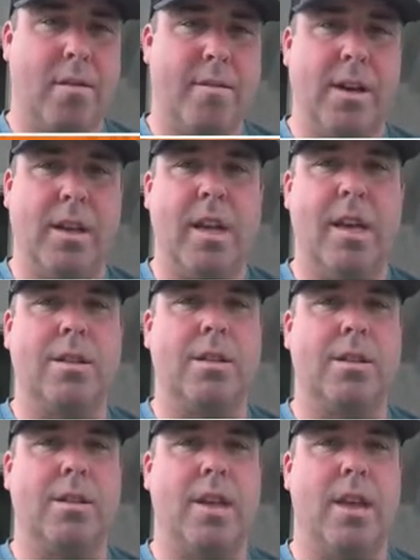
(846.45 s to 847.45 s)
over in
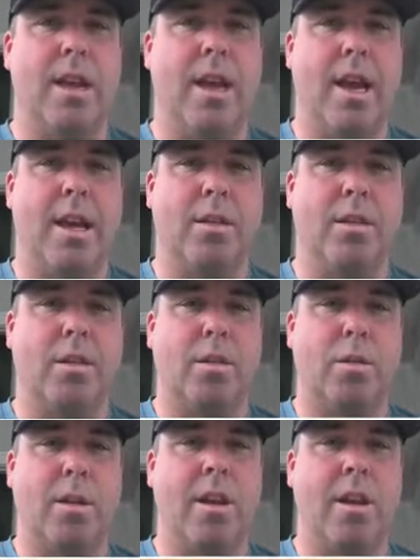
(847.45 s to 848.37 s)
Kansas City has